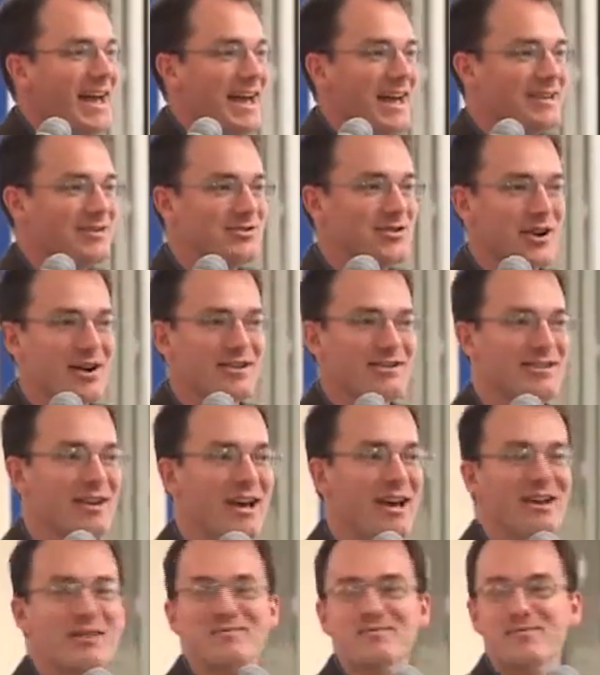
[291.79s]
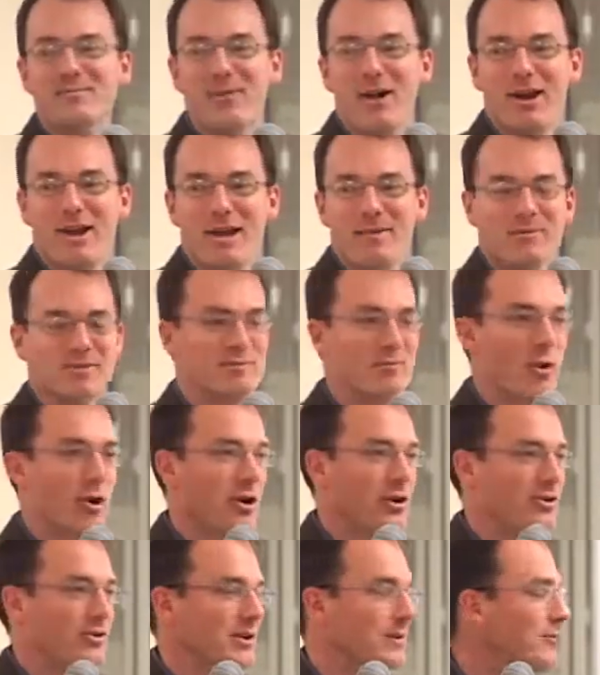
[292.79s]
as John said, my name is
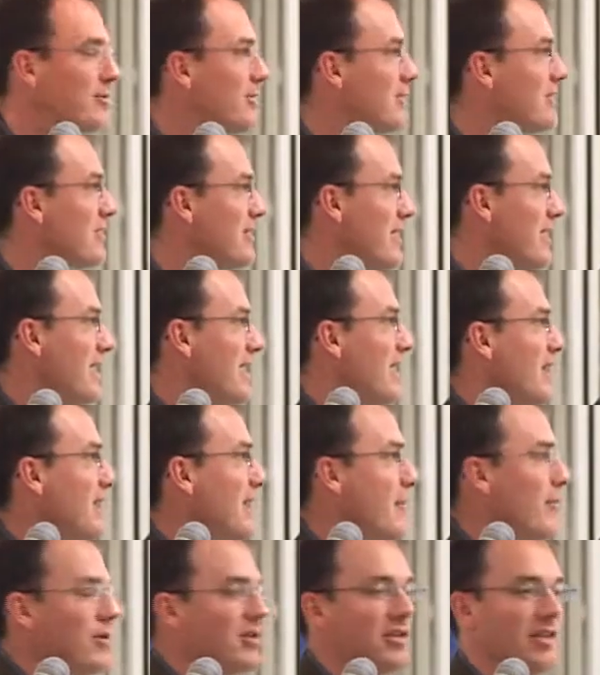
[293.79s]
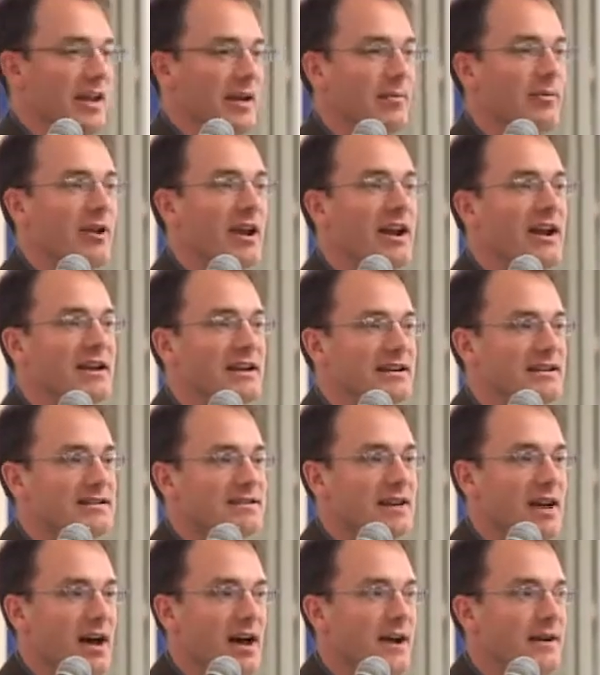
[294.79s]
Mark Liebreth, and I'm with Land Planning and
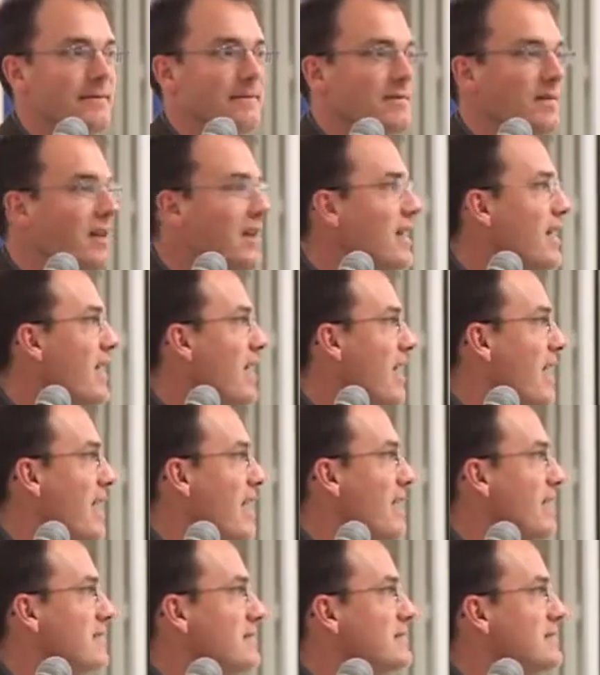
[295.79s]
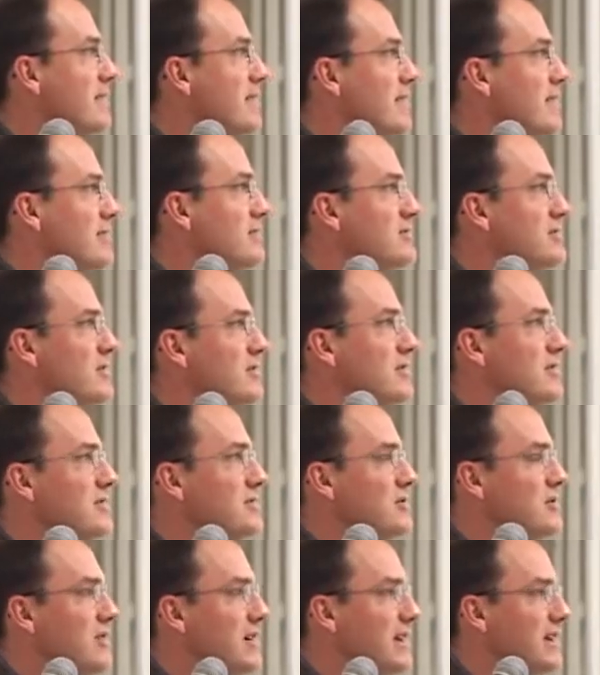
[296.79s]
Design. And just going to
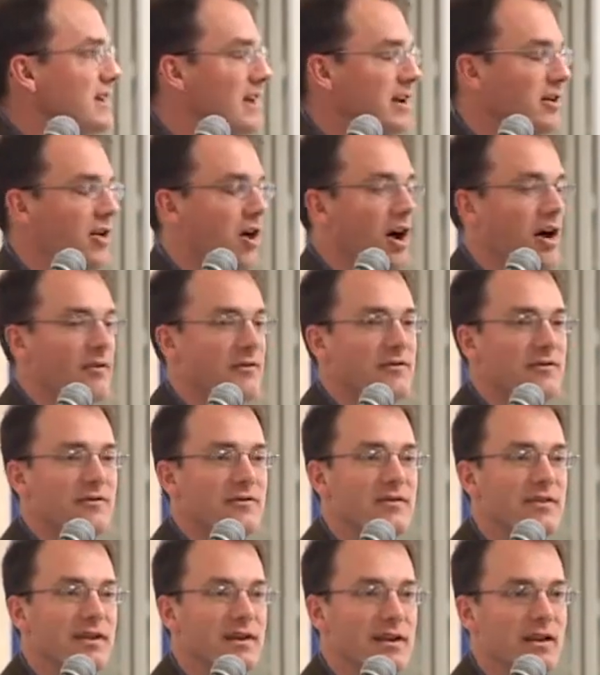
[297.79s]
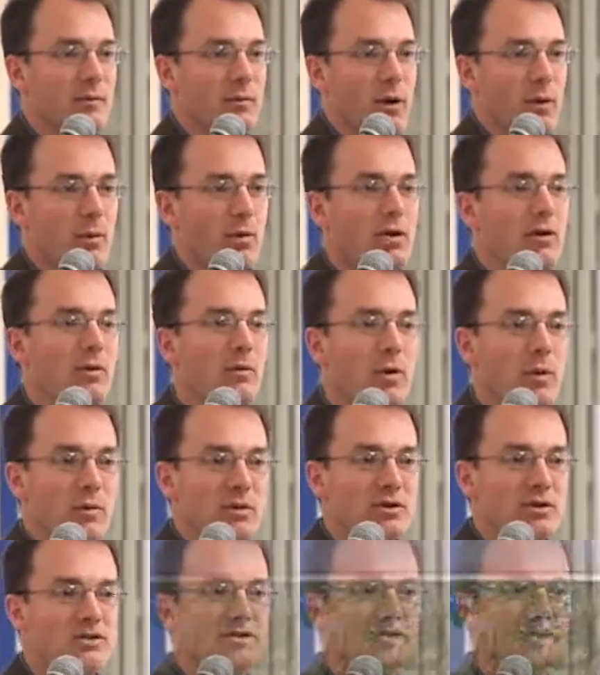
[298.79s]
sort of kick off what we're